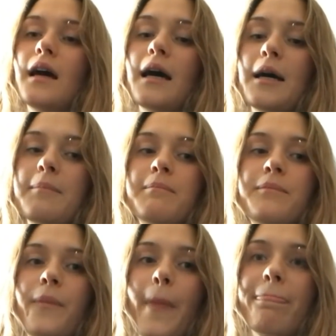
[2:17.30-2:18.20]

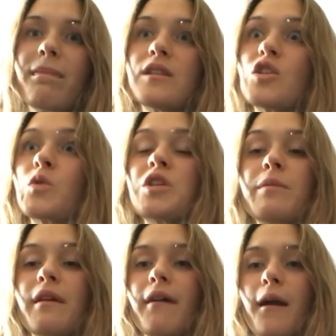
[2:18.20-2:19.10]
um, to switch
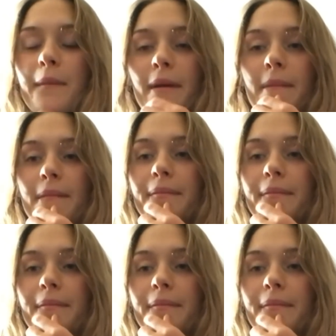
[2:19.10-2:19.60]
up the environment.